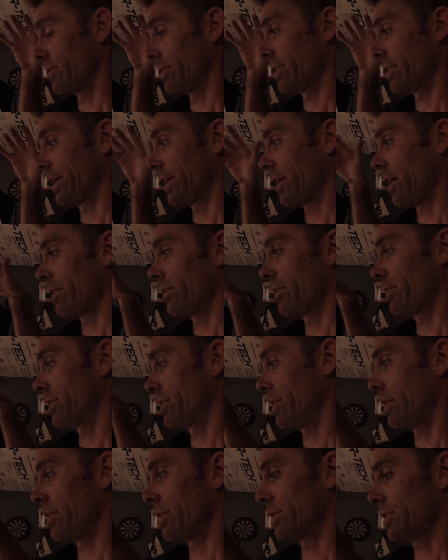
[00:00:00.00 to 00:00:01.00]
really. Other
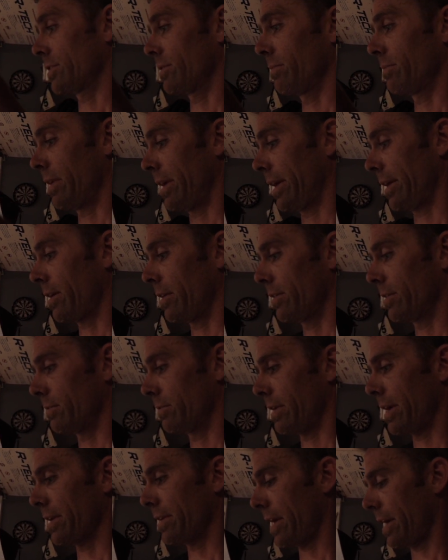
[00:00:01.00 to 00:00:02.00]
than other some like other
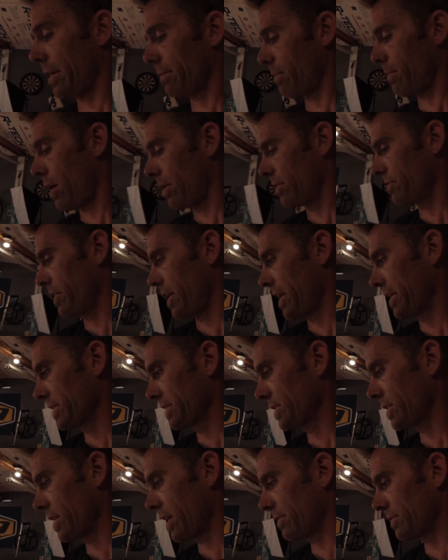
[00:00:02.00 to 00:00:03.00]
redneck modifying
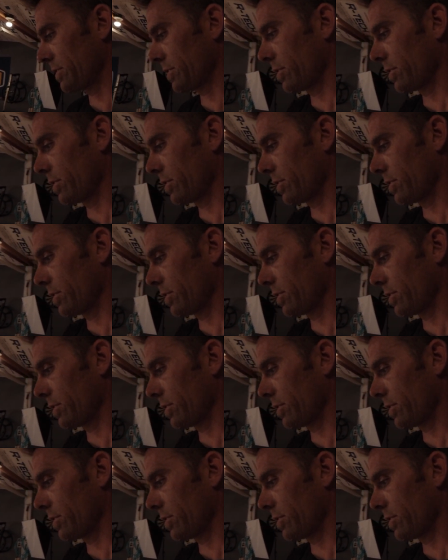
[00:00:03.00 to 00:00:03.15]
stuff.